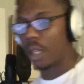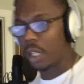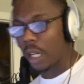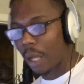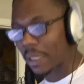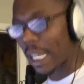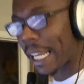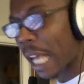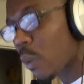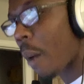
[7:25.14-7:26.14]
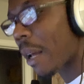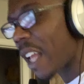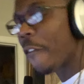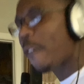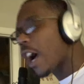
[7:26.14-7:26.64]
You know what I'm saying? That's why I want
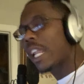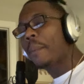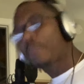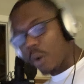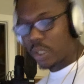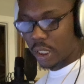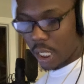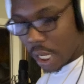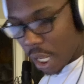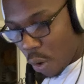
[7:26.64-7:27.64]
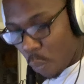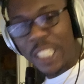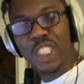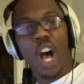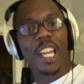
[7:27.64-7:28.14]
to fuck all that bro shit.
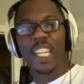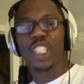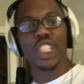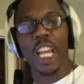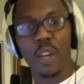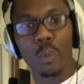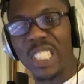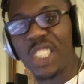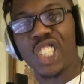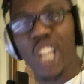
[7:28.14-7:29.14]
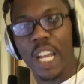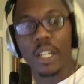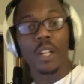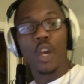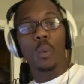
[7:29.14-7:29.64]
We talking shit. We
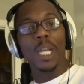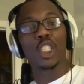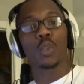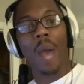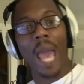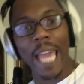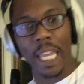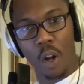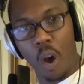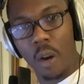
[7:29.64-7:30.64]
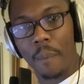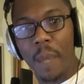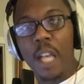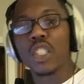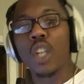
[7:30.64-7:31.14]
stunting. We swagging on them.
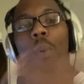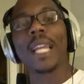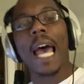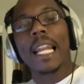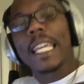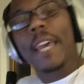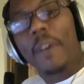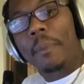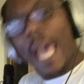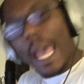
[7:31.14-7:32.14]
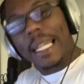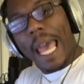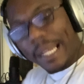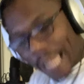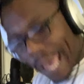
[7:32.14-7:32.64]
So we got to give him
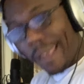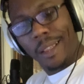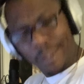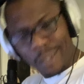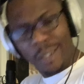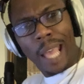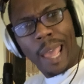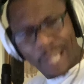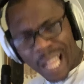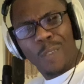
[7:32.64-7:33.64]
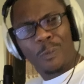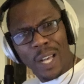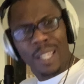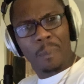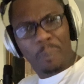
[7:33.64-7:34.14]
that you
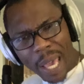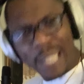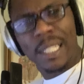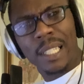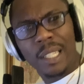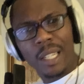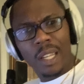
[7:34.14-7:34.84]
fucking peasant.